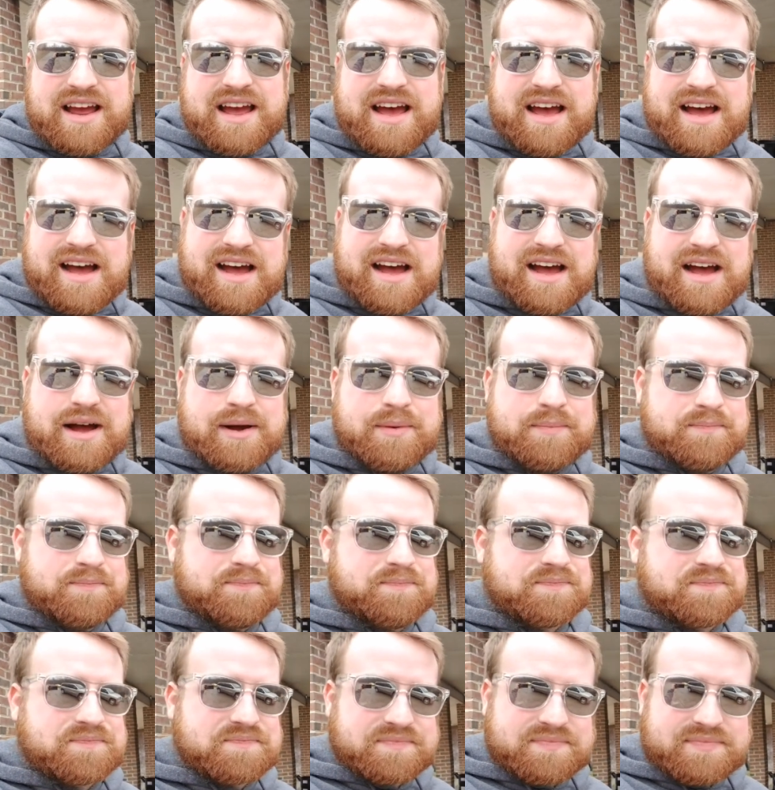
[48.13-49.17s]
Um,
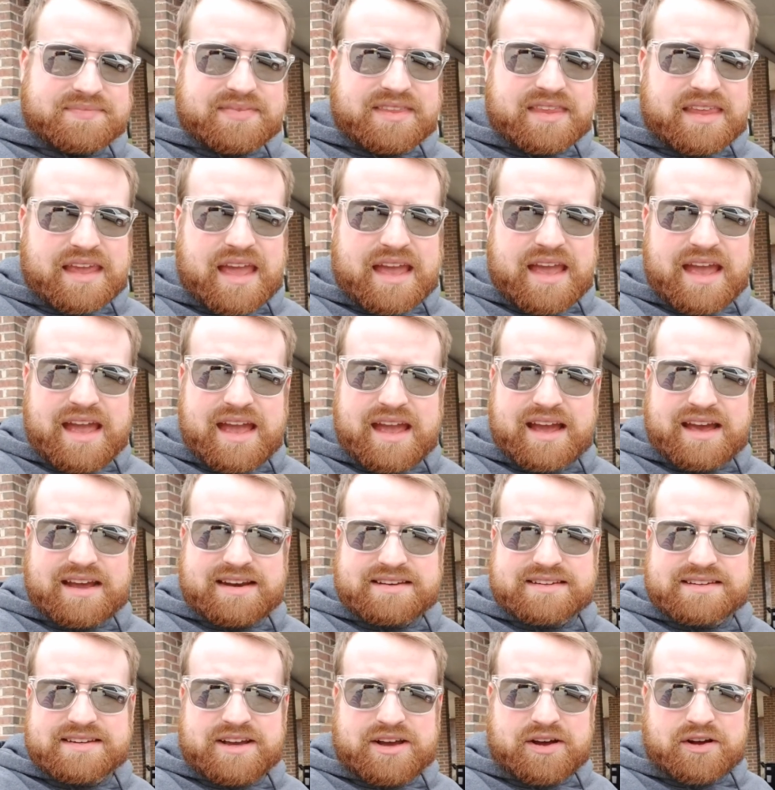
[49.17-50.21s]

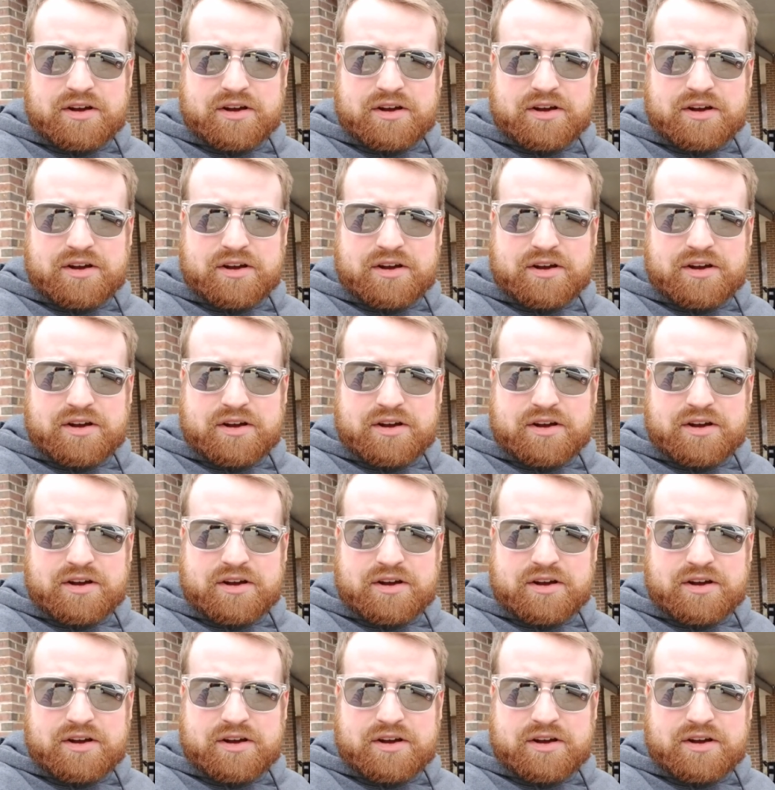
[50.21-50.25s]
and uh,